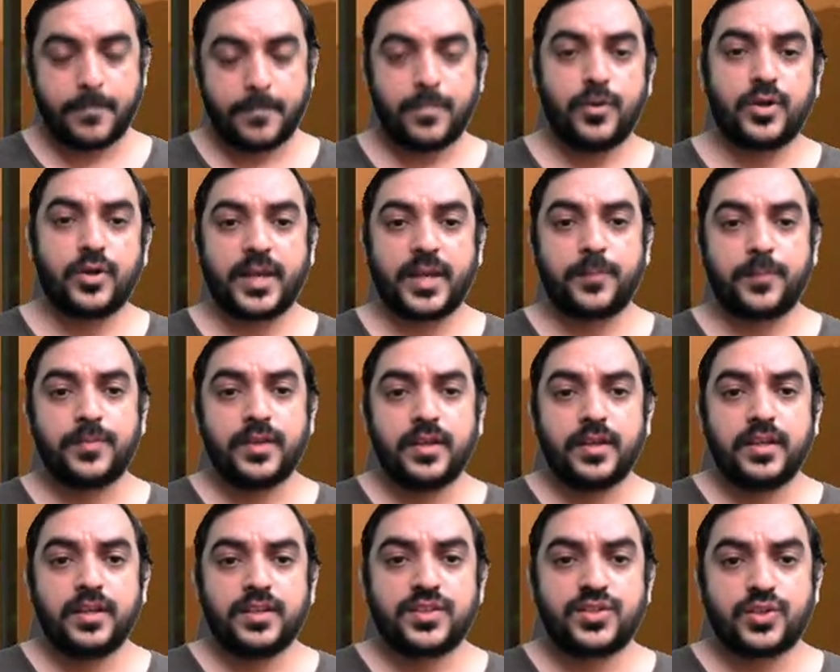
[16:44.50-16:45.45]
Okay,
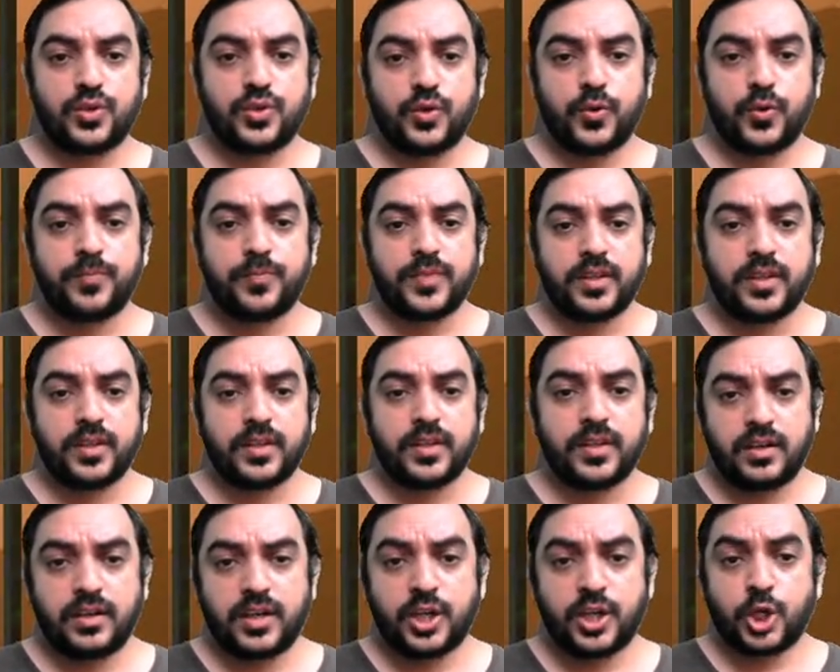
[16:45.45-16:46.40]
so
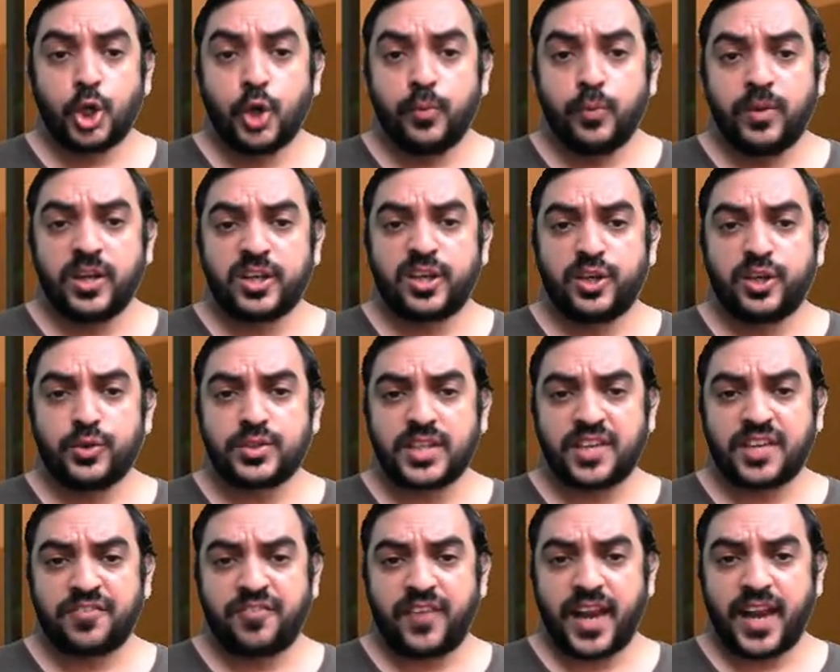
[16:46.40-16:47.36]
global cues
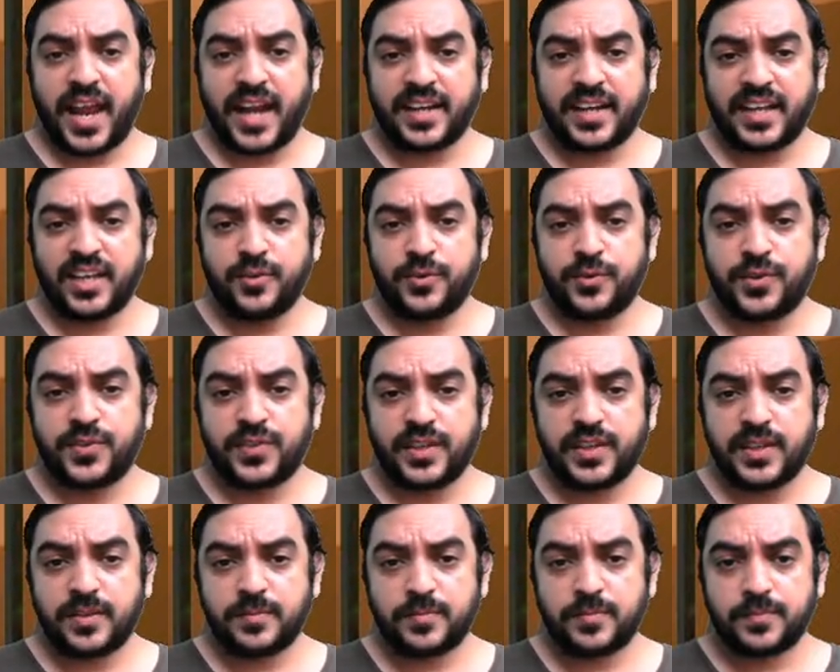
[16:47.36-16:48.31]
are flat, I would
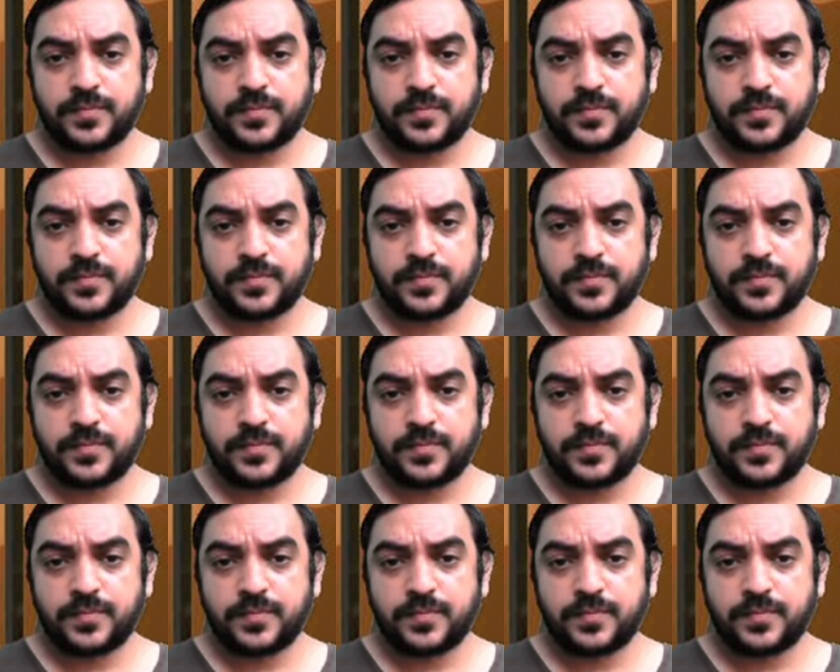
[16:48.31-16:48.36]
say.